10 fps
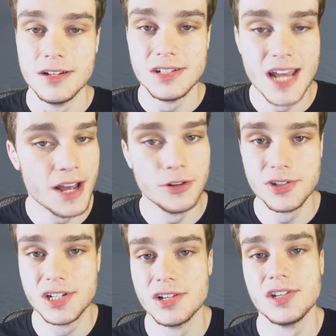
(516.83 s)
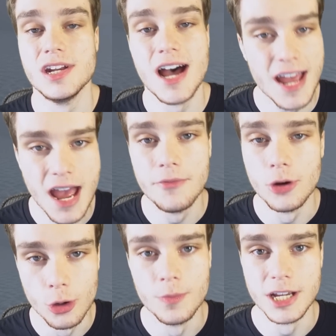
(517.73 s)
Tails does not have a
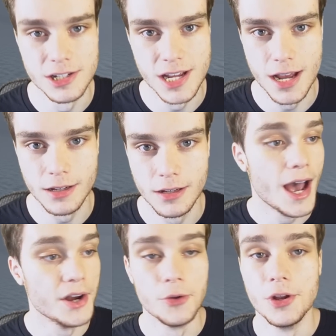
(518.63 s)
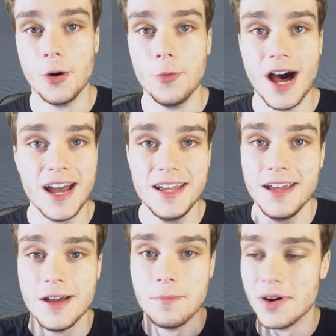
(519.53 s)
homing attack. I don't know
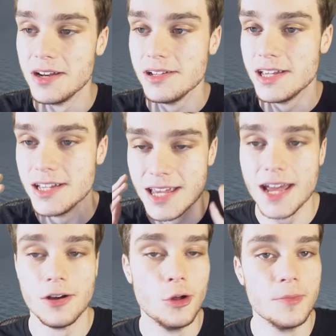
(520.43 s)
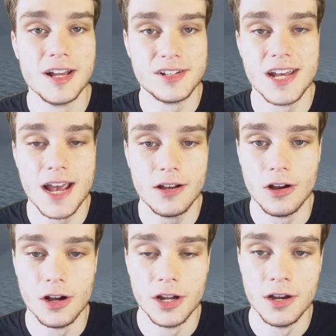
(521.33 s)
why, but he can't homing attack
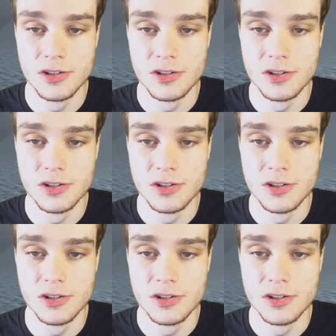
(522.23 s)
on